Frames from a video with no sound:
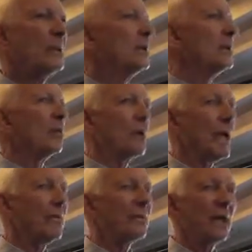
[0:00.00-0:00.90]
You don't
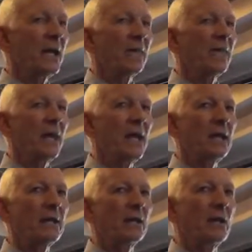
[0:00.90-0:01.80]
have to have
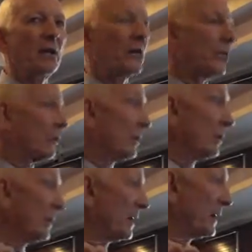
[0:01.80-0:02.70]
that on the will, but